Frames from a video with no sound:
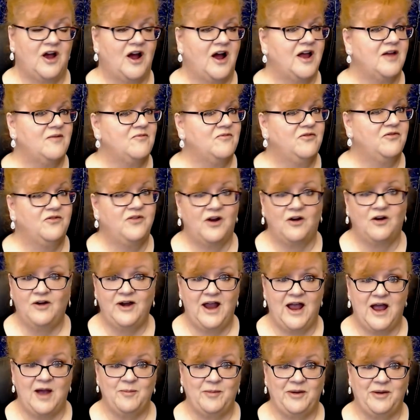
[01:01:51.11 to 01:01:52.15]
I'm very
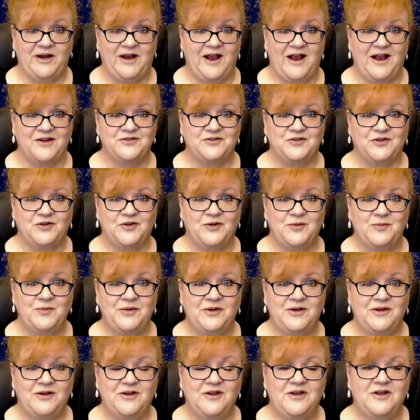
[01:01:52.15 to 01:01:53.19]
happy to answer them.